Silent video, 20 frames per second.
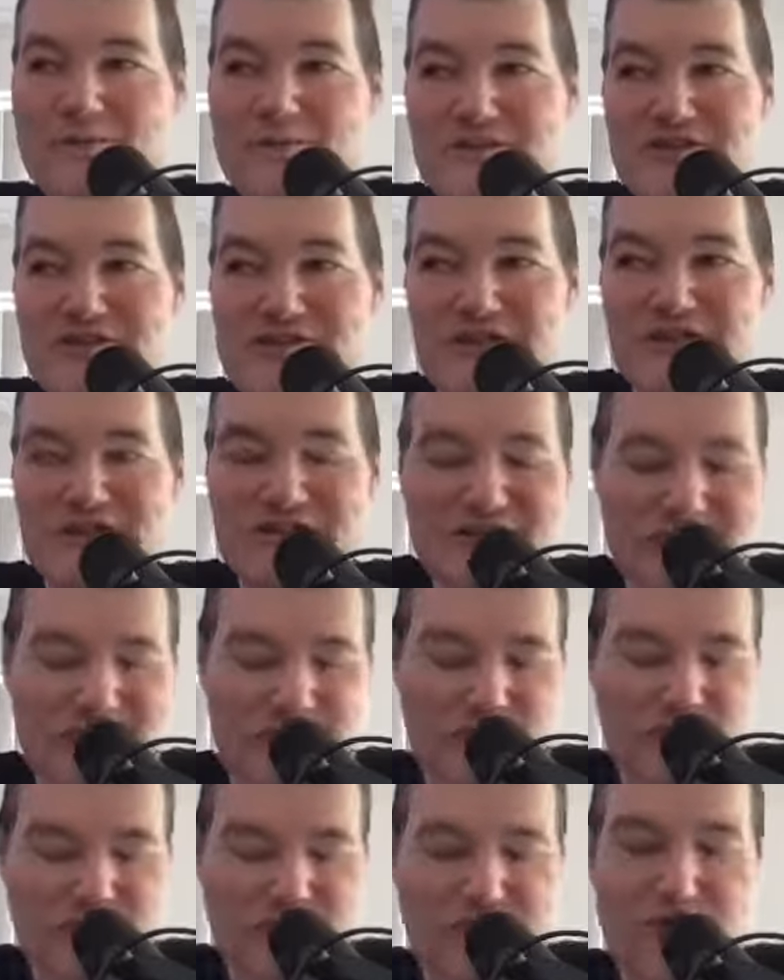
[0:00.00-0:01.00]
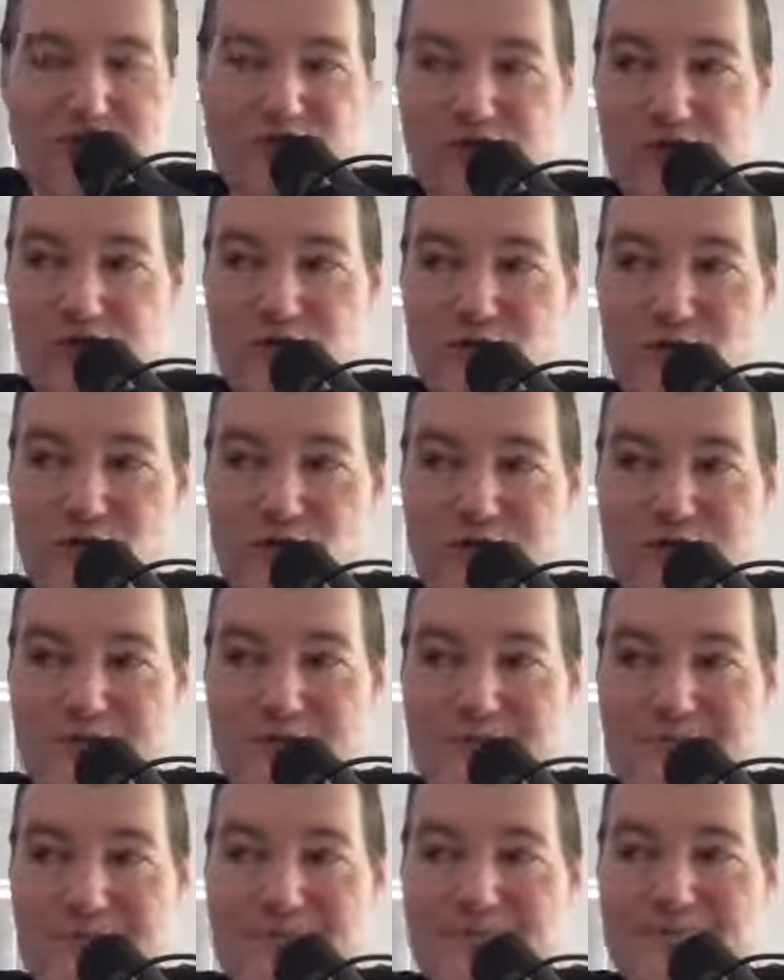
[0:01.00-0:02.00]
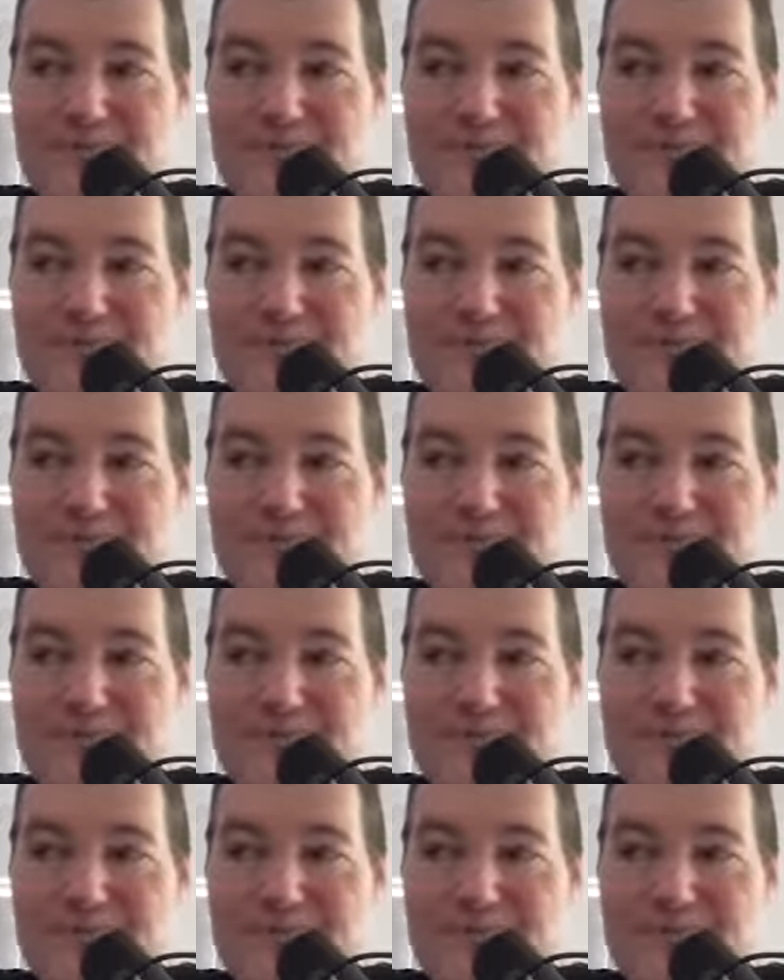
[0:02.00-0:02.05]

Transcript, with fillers: So this is a little song called um,